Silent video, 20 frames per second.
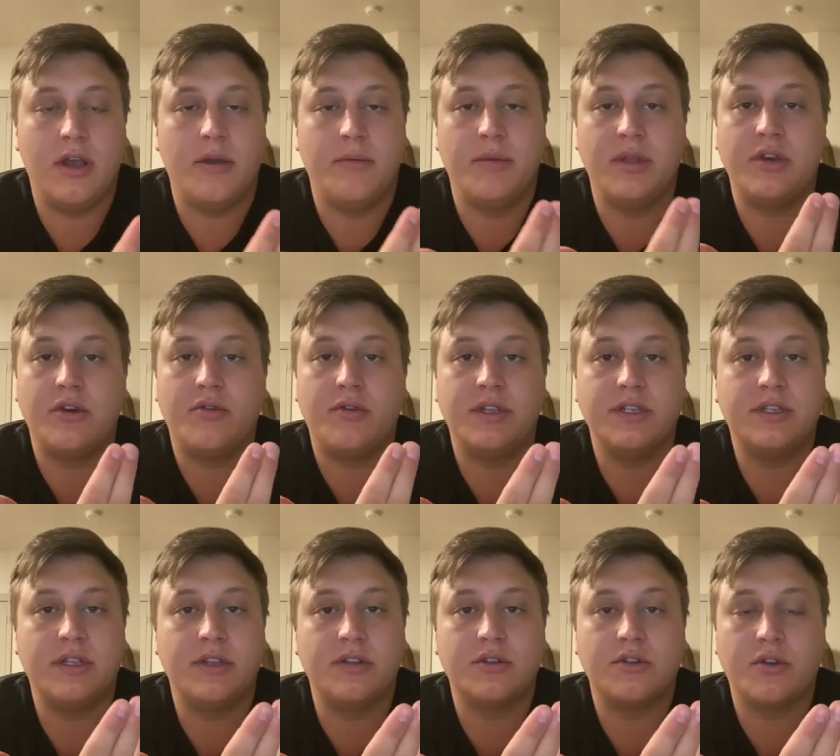
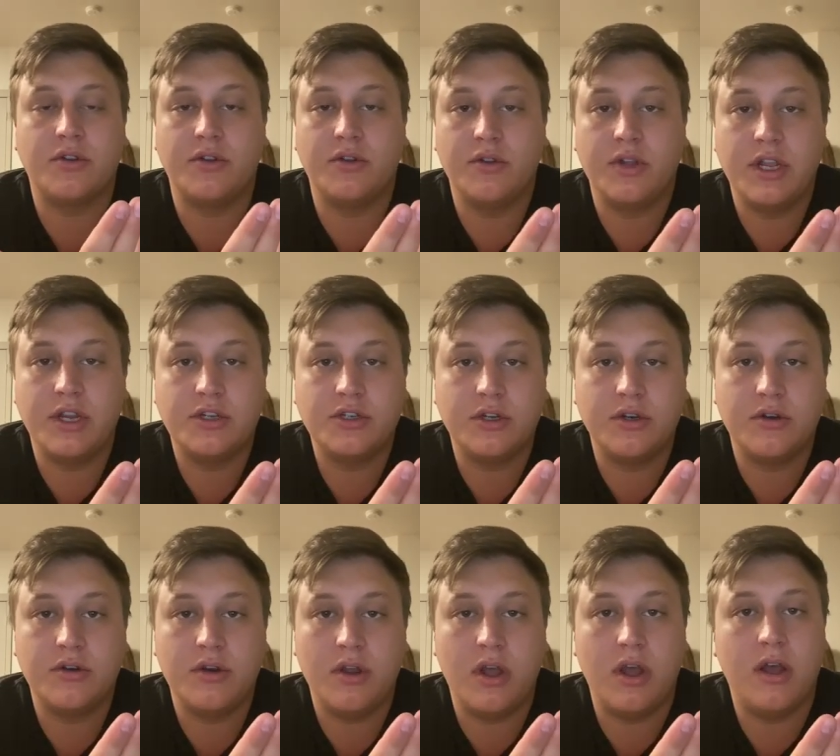increasing
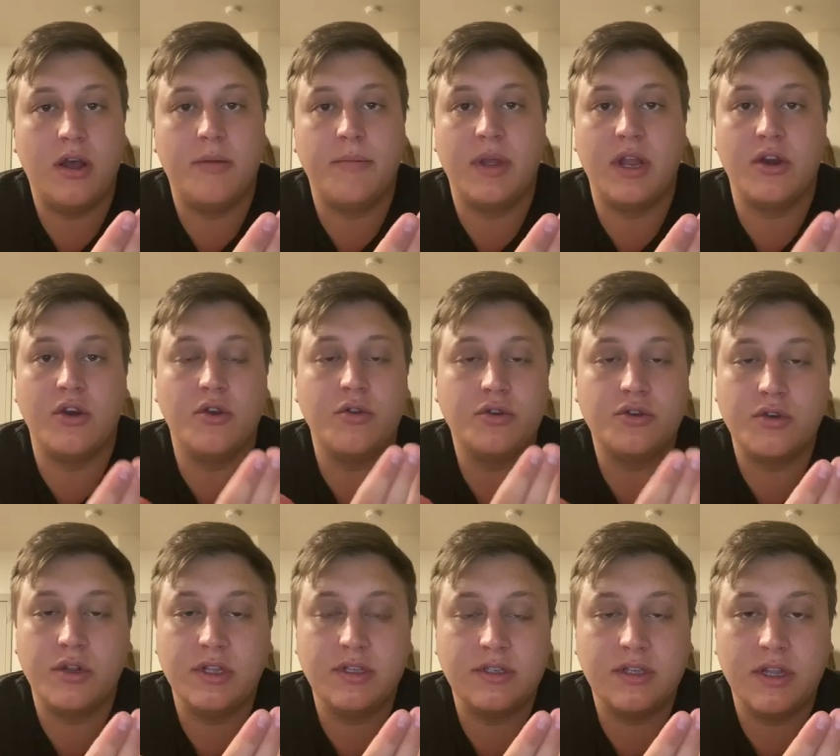circulation and
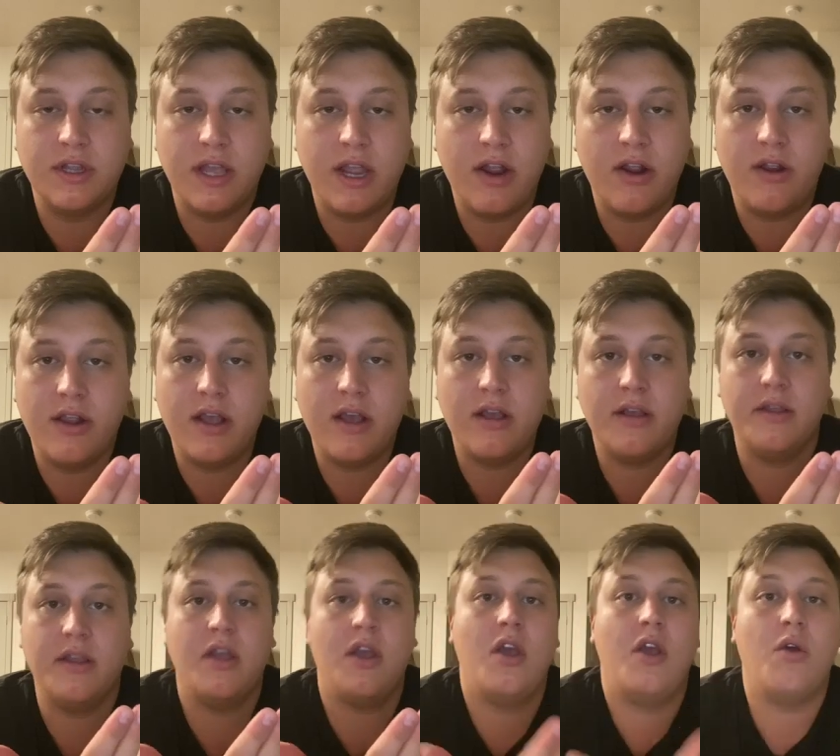nutrients to the area,
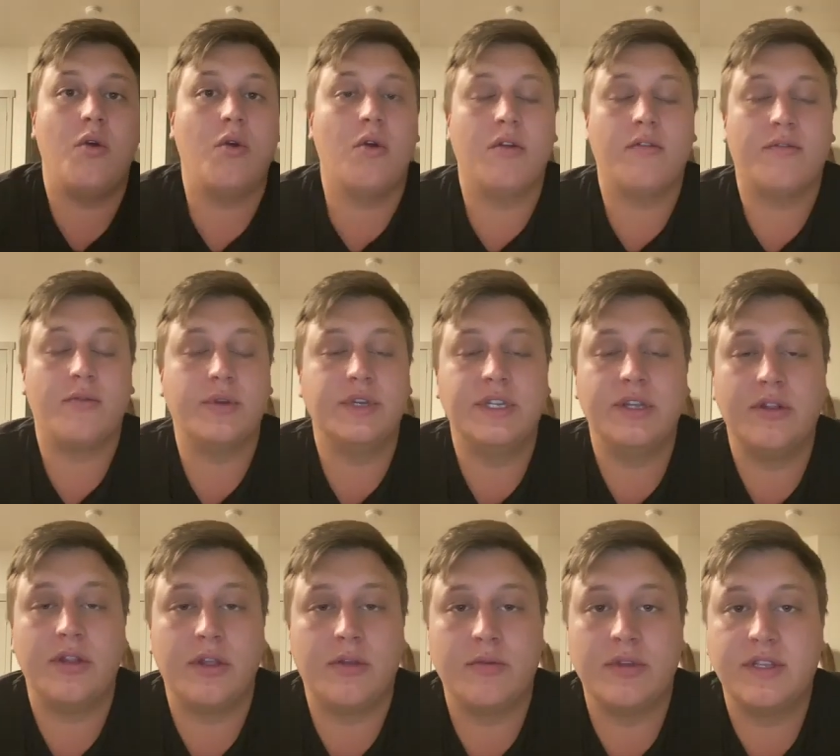or if we're
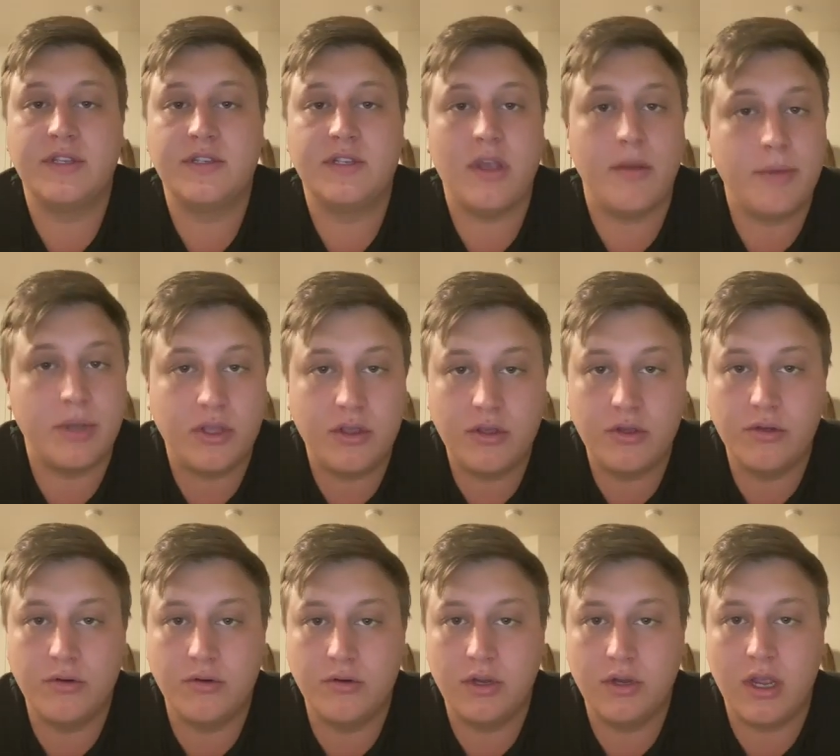dealing with
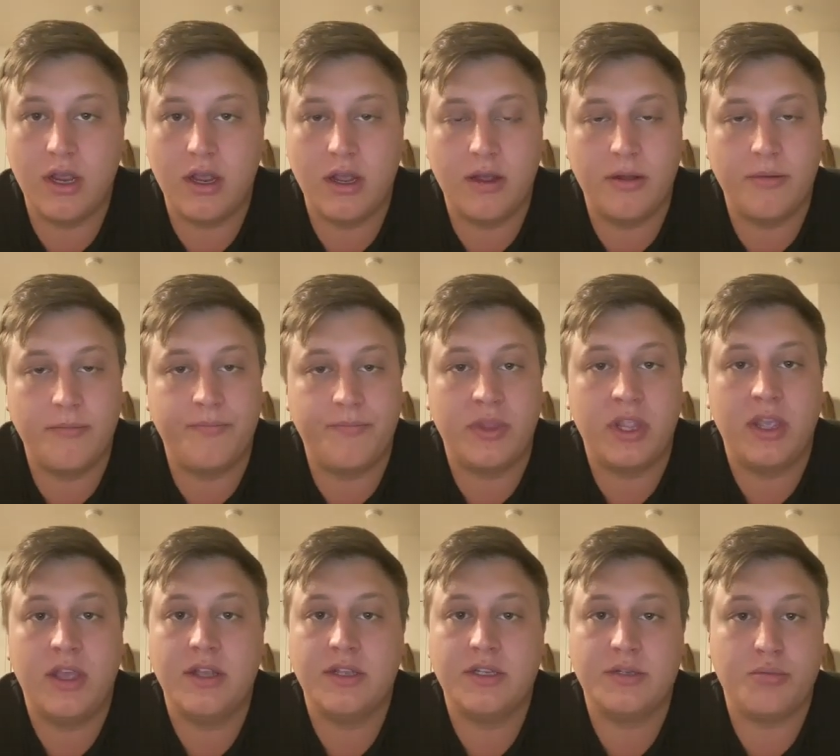subacute
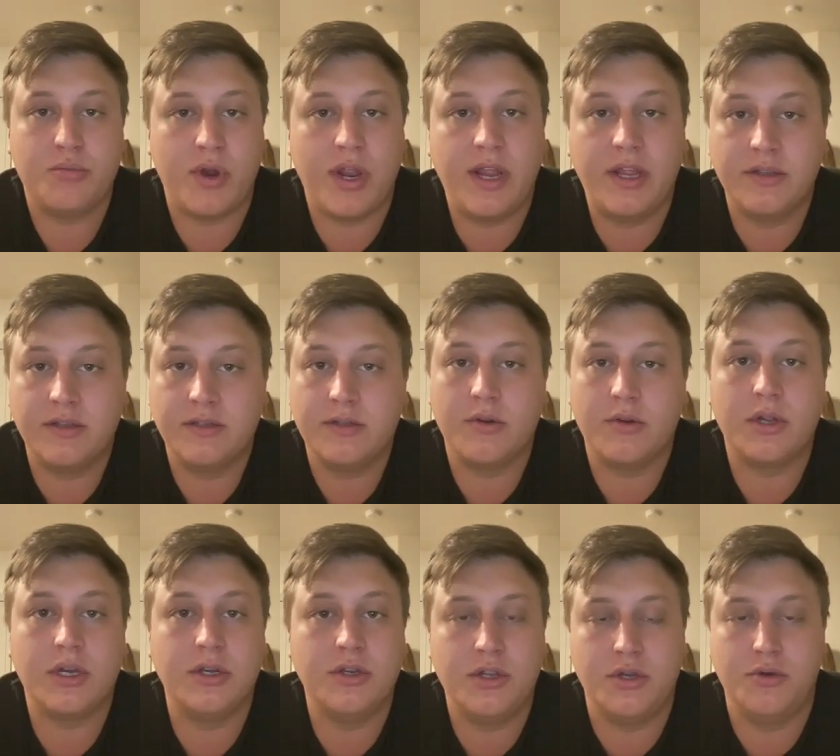sprains or
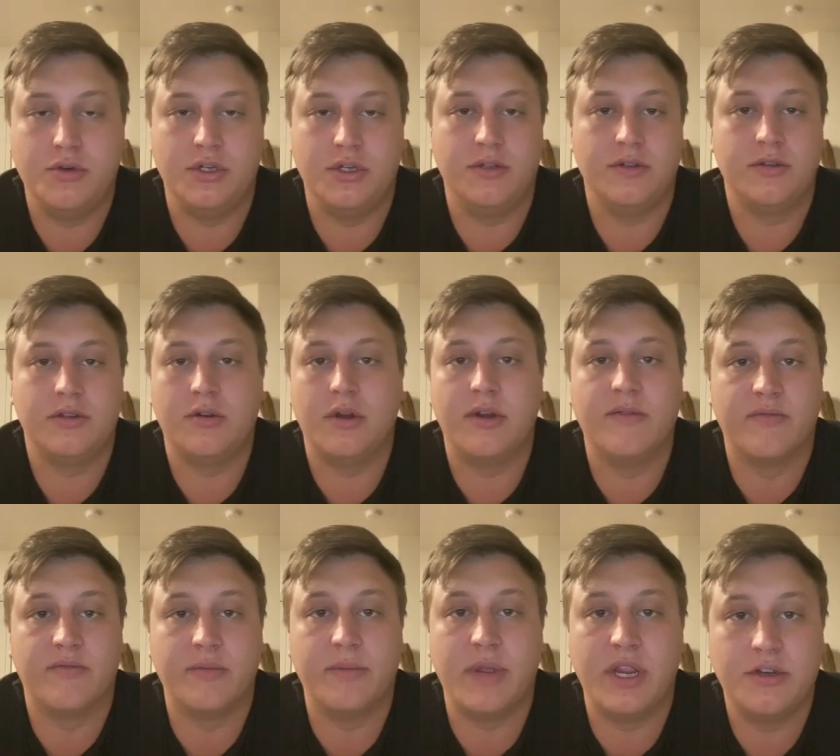contusions or
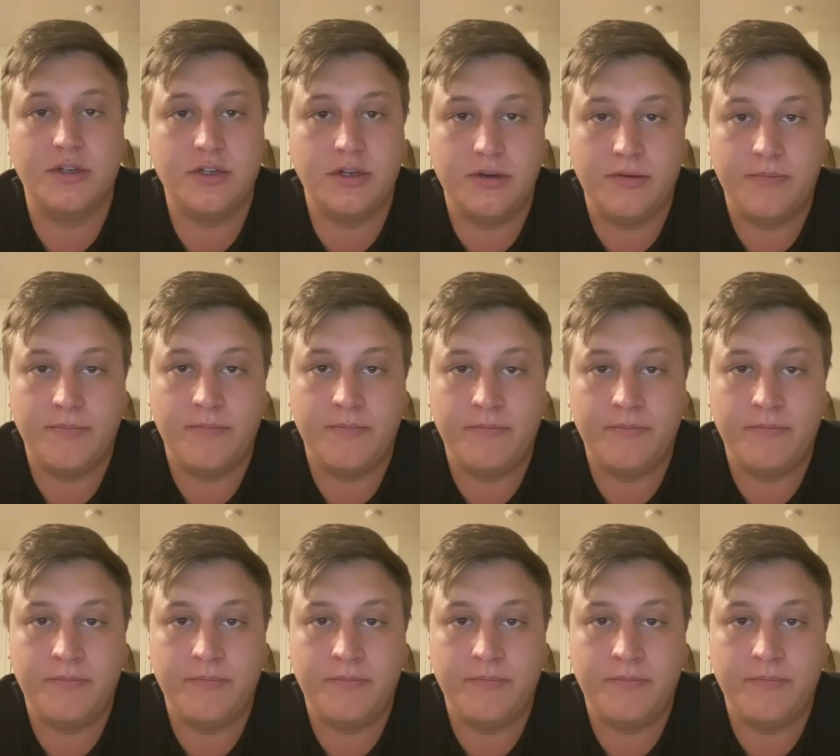inflammation.